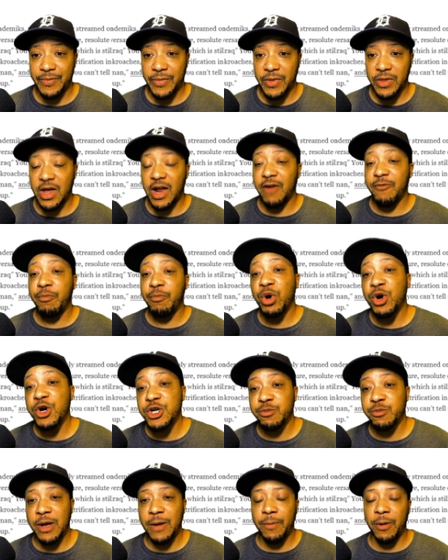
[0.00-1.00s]
that have
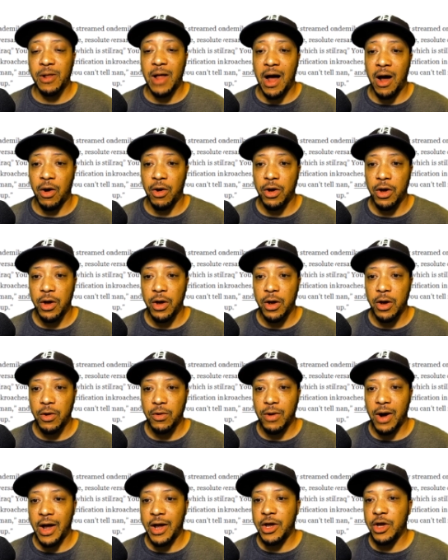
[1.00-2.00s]
pushed people out,
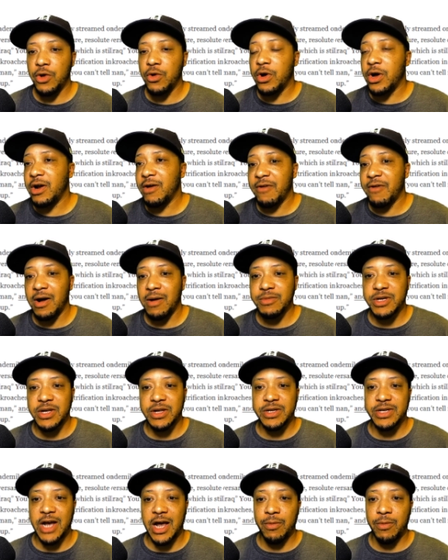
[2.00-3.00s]
right? You could have come to the
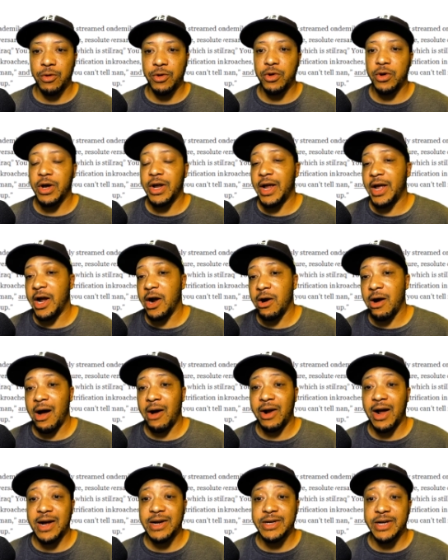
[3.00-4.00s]
table, you could hear out
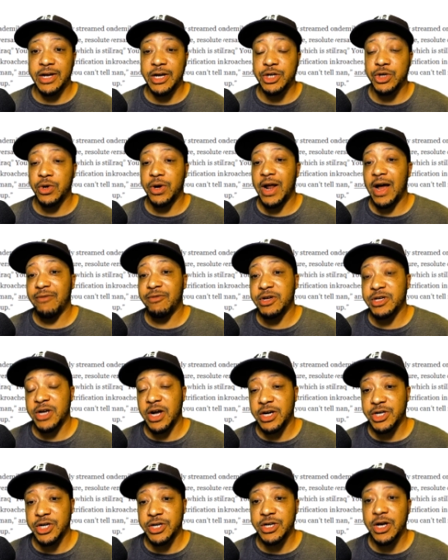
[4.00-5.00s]
ideas, you could have
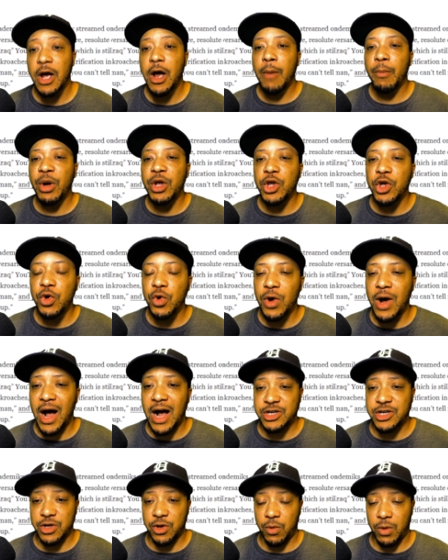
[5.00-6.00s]
discussions, but you
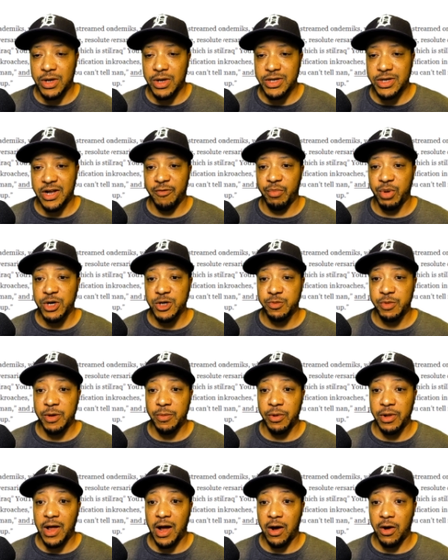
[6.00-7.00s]
guys are the ones that have pushed
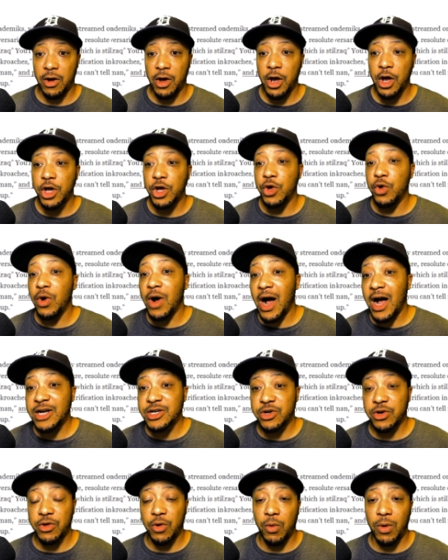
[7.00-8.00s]
people out. You guys
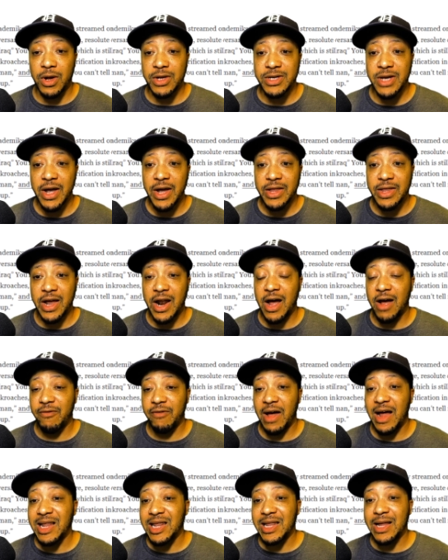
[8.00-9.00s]
are the ones that have
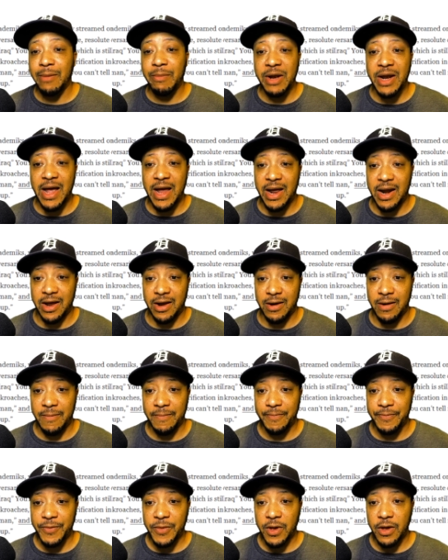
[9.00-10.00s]
eliminated
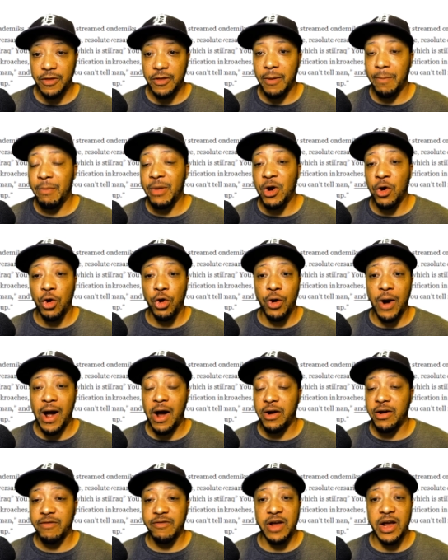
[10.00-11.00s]
the middle
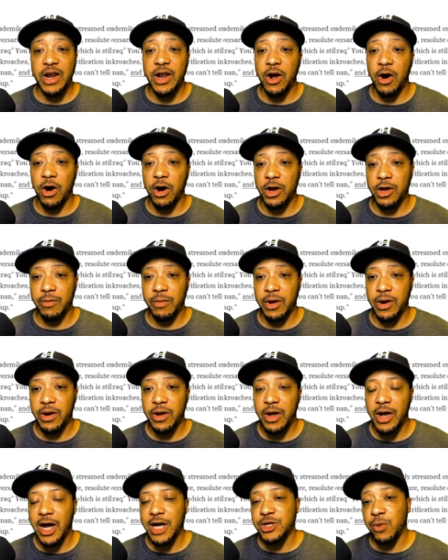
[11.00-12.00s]
ground of any argument,
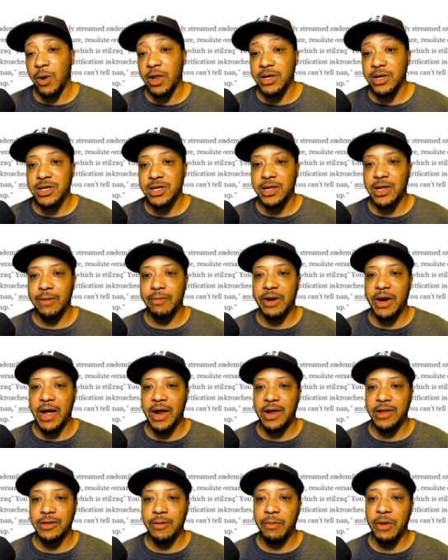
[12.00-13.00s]
as well as
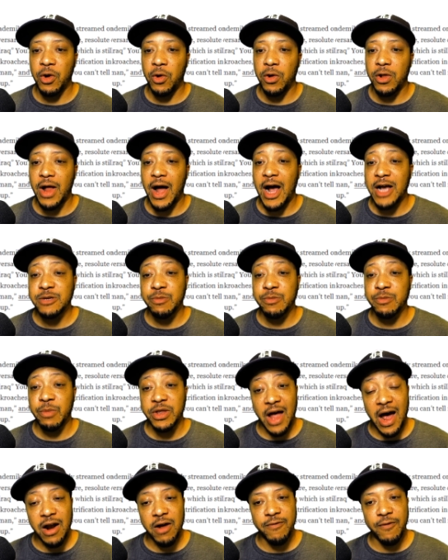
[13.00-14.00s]
eliminating the middle class. But
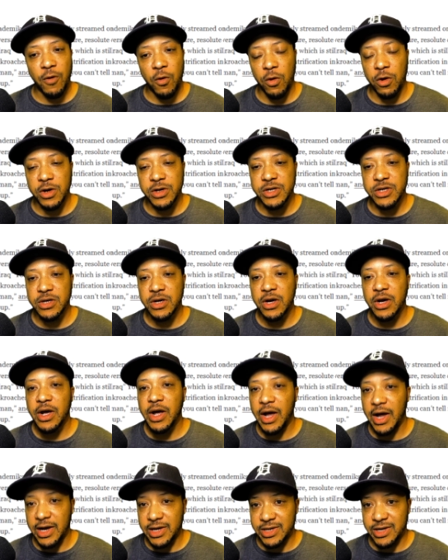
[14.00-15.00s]
that, of course,
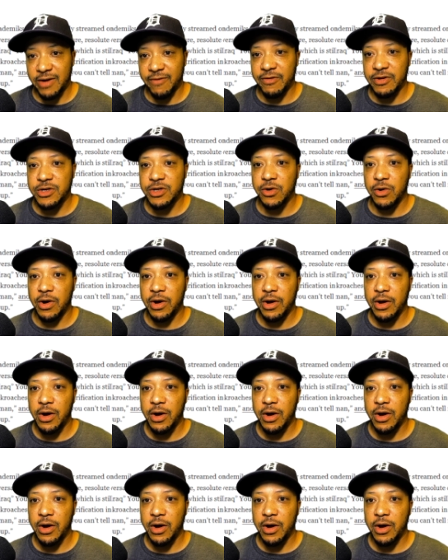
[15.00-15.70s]
is a different story.